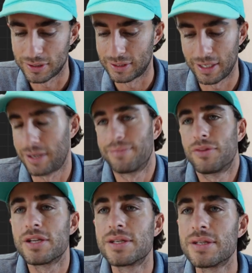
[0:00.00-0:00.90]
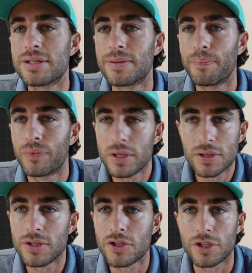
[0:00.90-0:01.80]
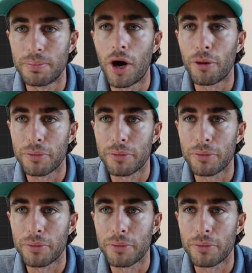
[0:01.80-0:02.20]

It's like, this is a small